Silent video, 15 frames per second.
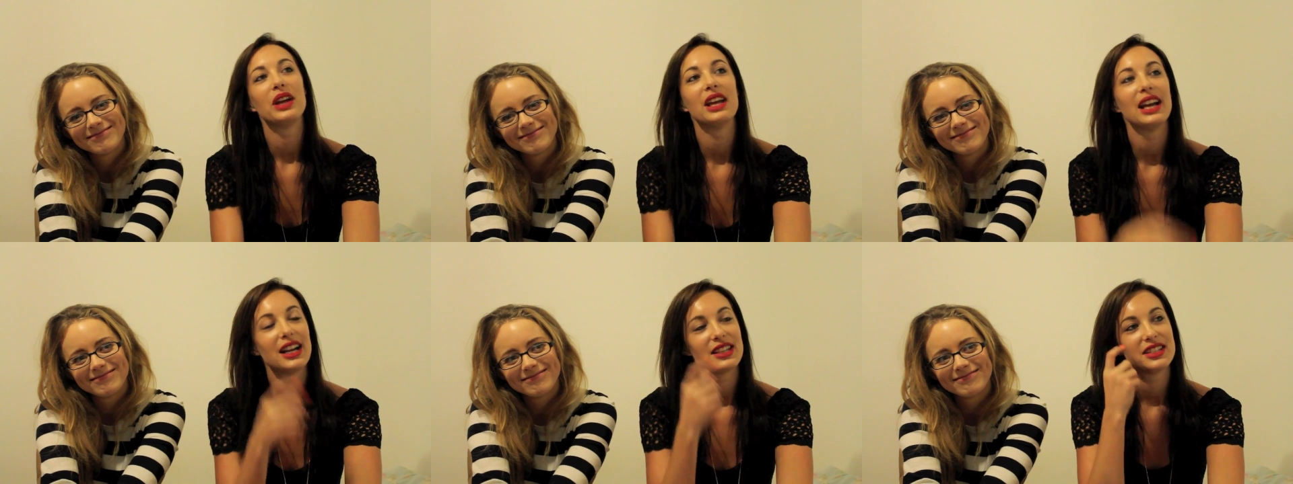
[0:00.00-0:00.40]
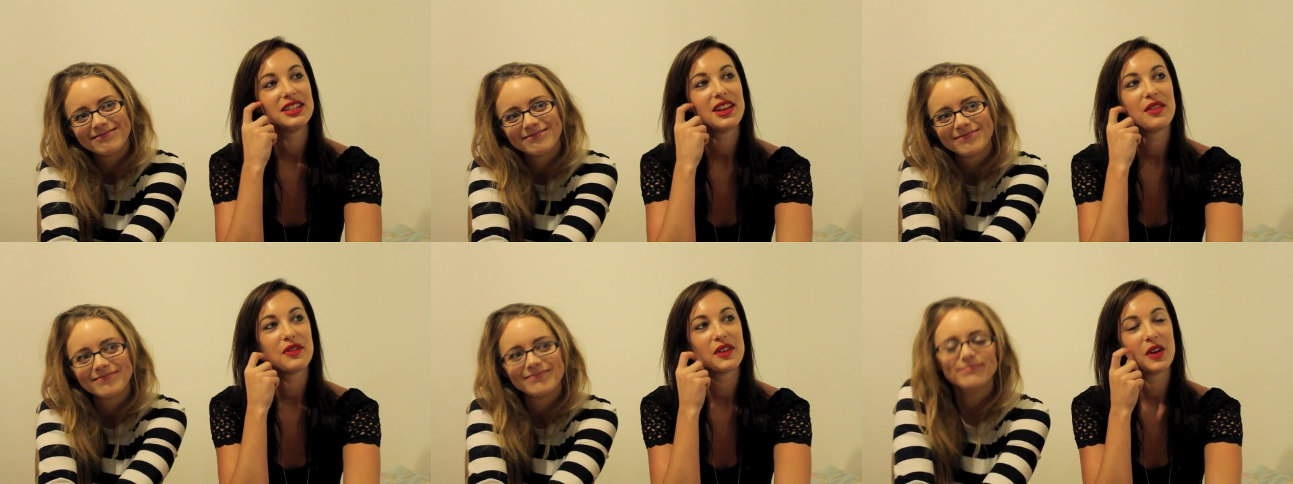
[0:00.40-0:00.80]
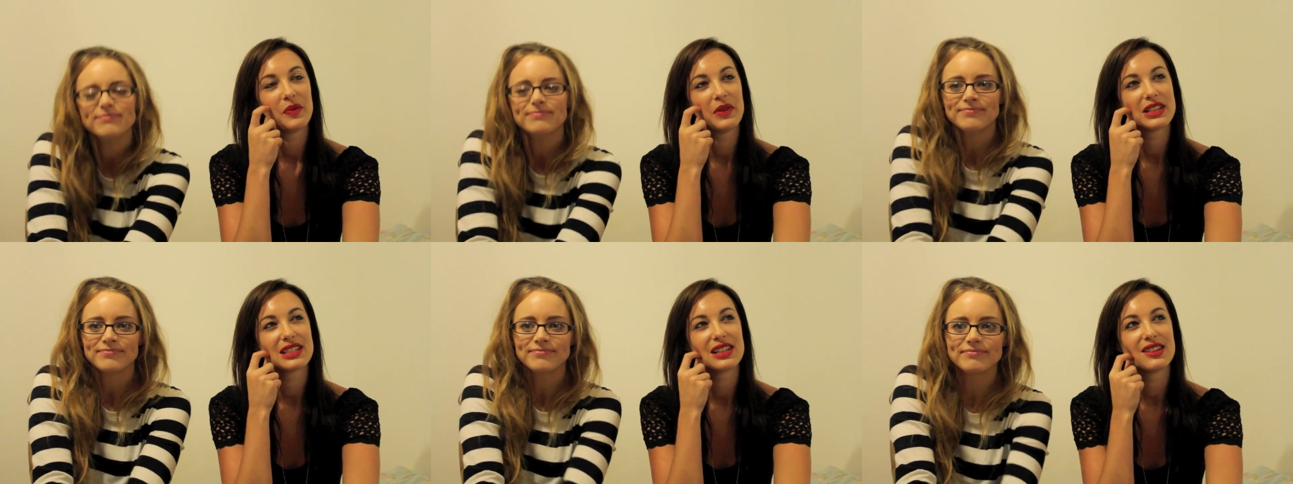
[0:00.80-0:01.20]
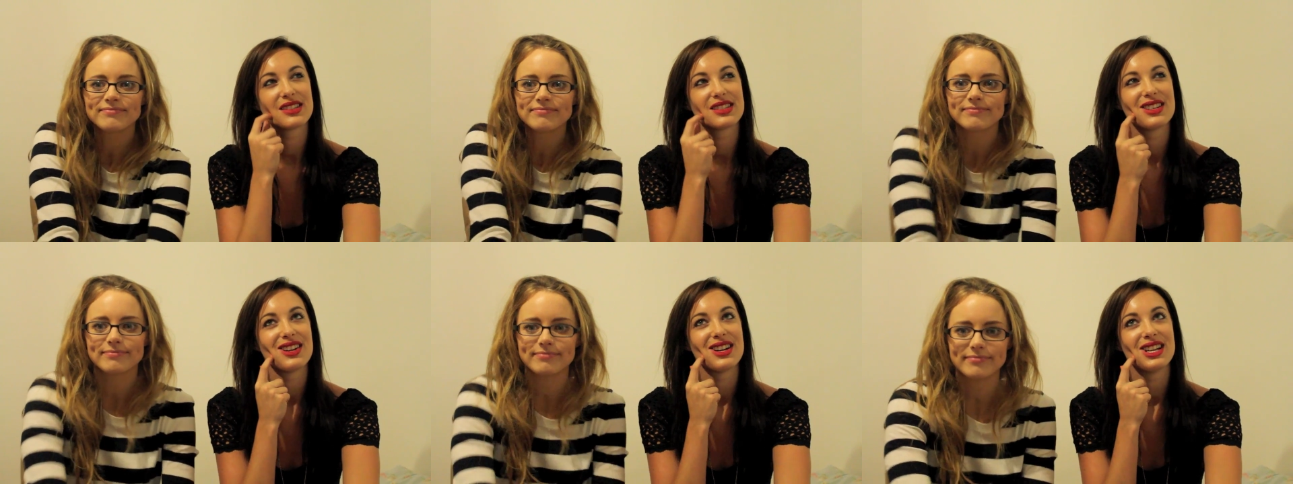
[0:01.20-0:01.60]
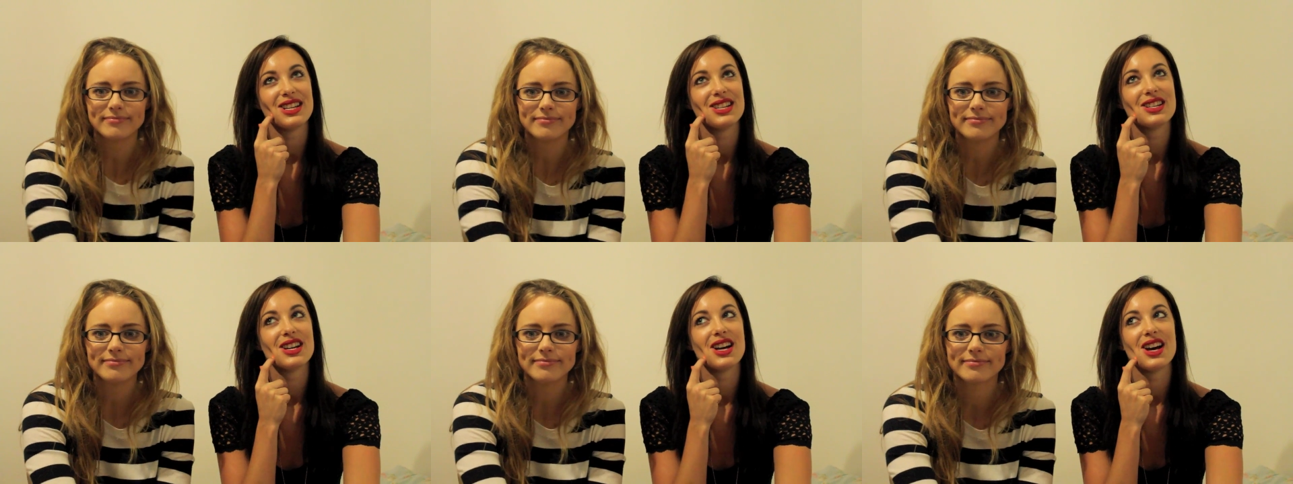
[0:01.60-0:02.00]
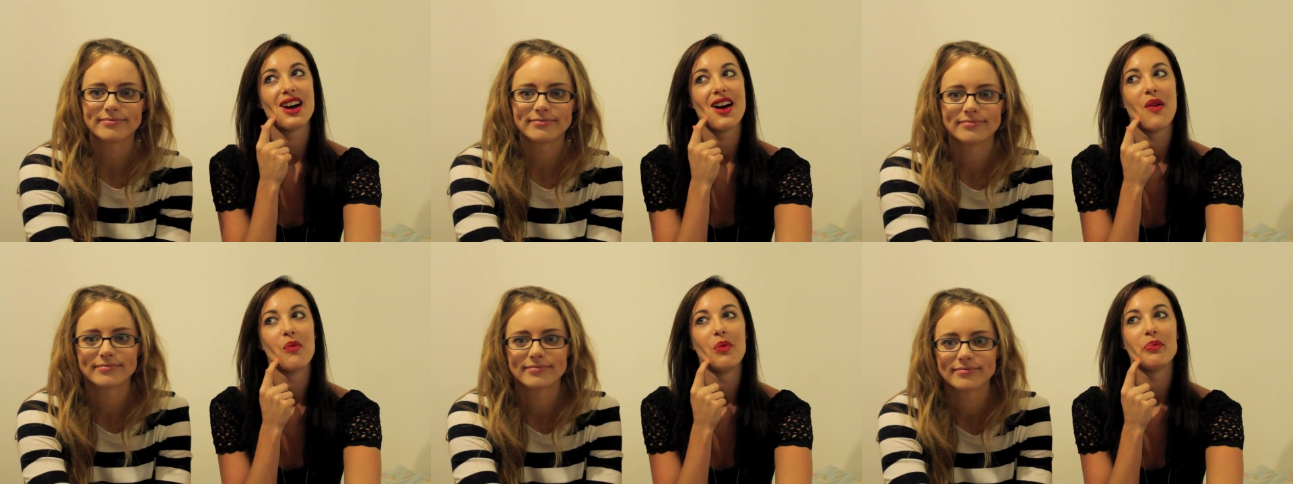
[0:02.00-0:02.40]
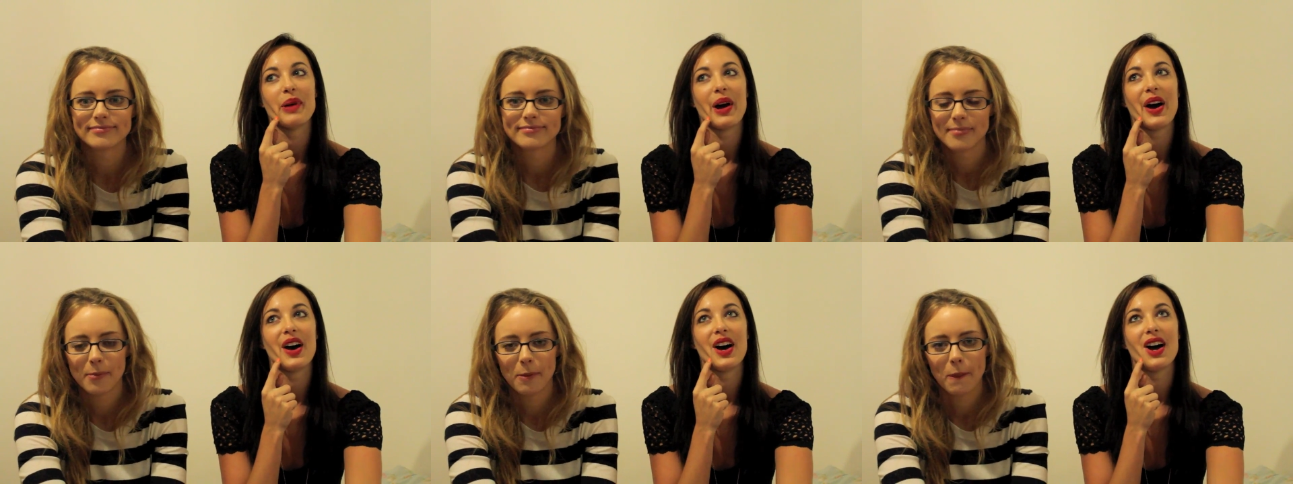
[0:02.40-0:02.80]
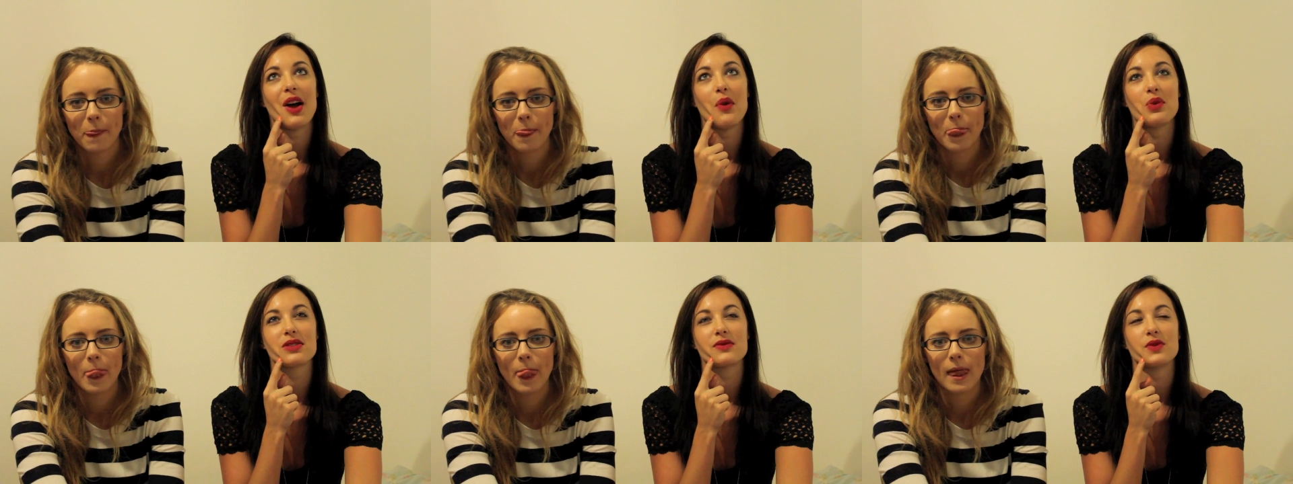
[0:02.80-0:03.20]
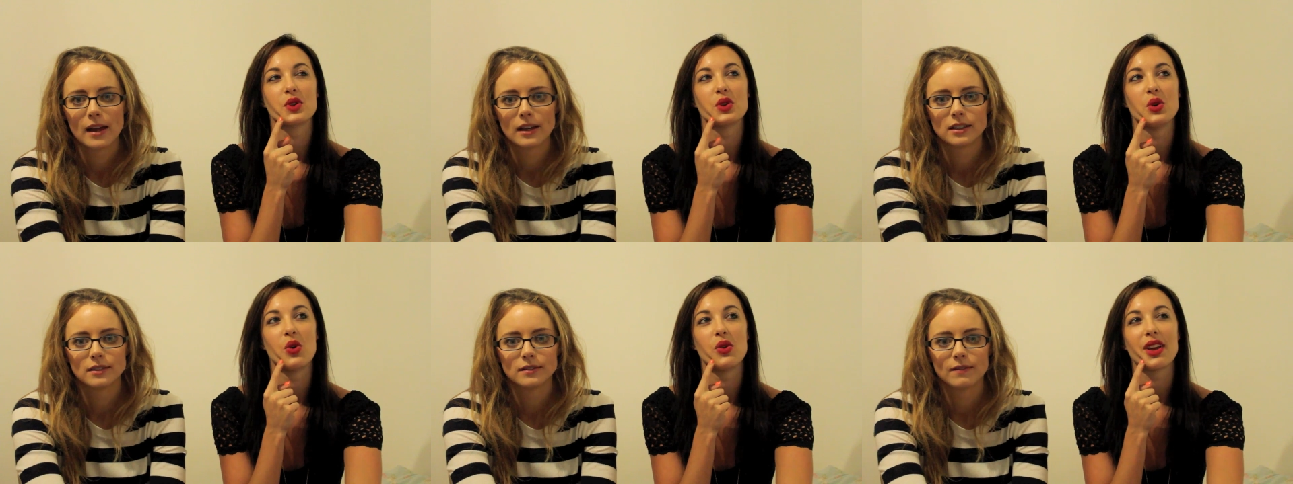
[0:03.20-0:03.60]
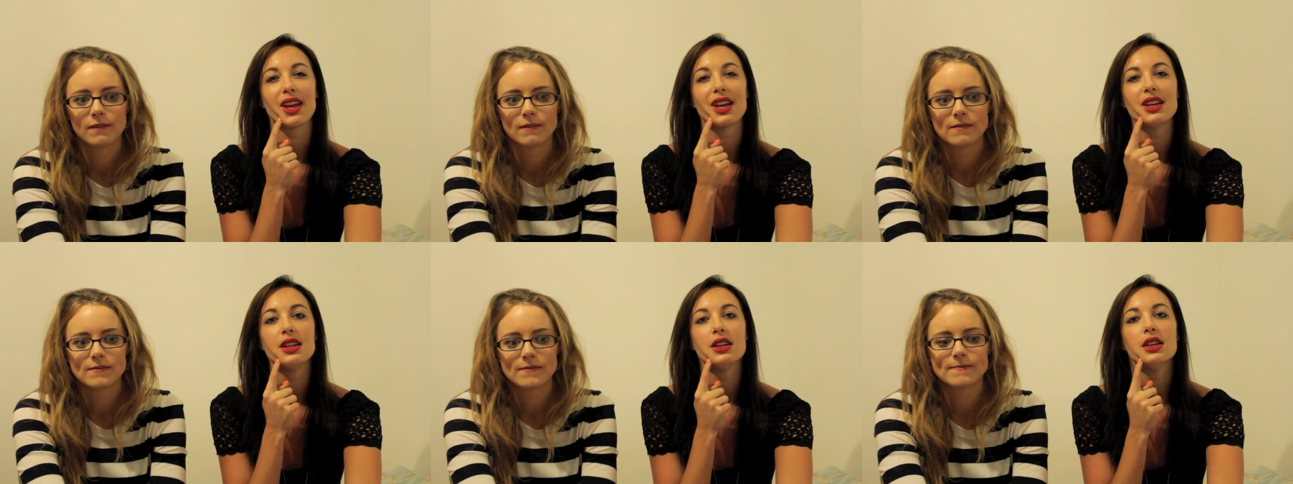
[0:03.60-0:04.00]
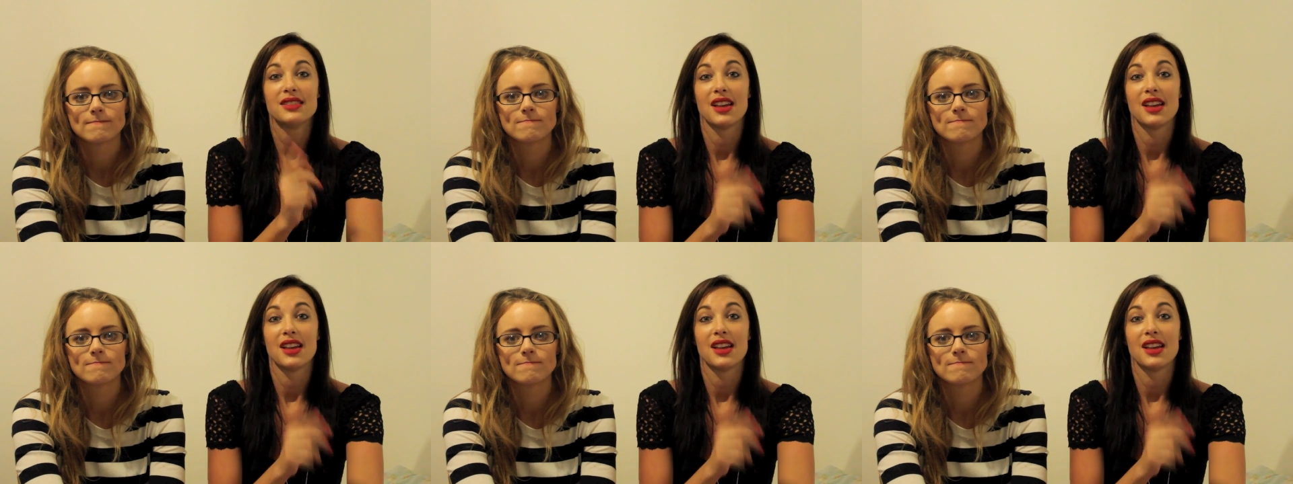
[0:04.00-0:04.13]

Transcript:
Speaker 1: We actually did film this last night, but I wasn't recording.